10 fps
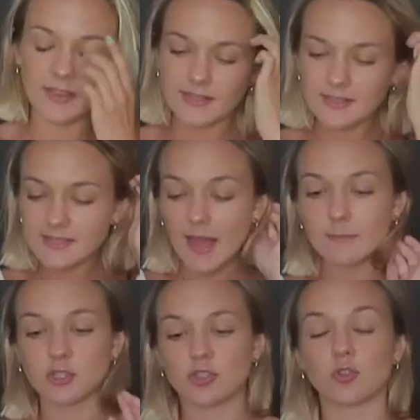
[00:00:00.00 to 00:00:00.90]
these
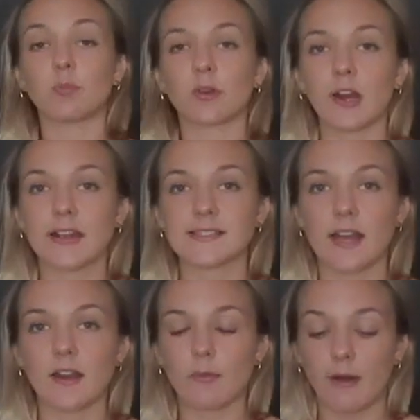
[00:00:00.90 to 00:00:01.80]
I'm super
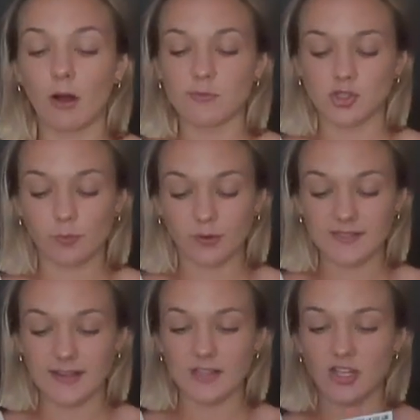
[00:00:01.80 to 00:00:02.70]
excited about. I'm super
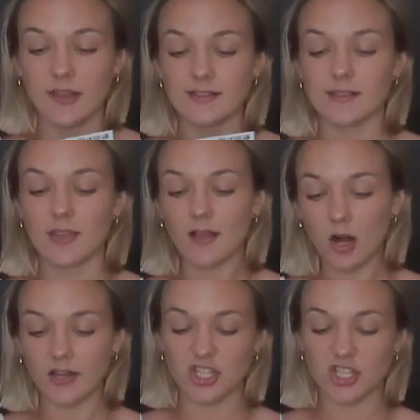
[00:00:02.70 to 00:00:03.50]
excited to try these. They are